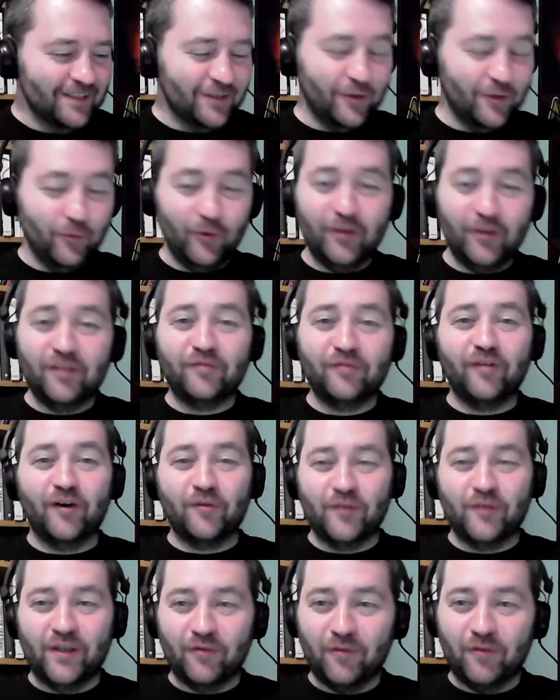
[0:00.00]
Could really fuck
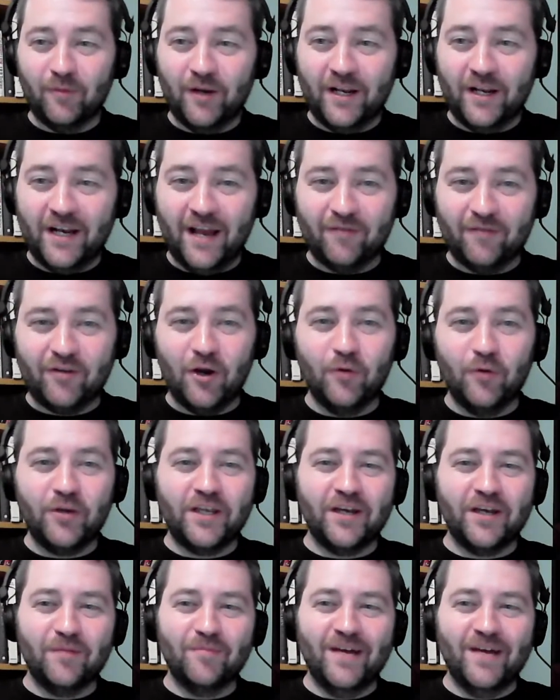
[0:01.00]
with everybody and have Cody
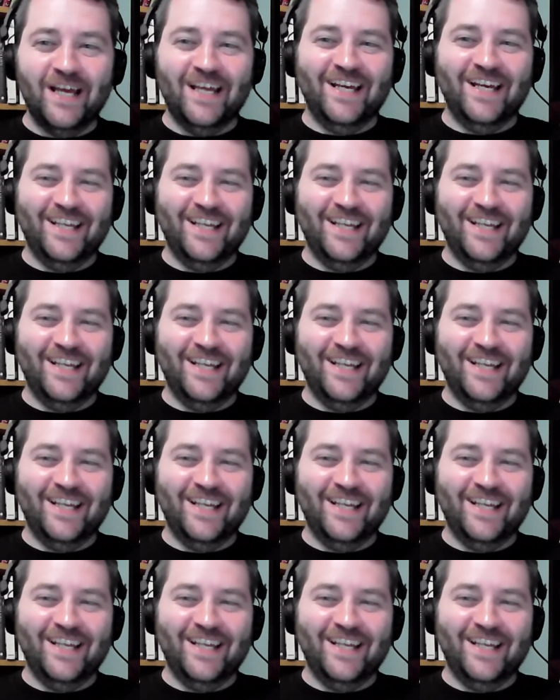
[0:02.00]
come back.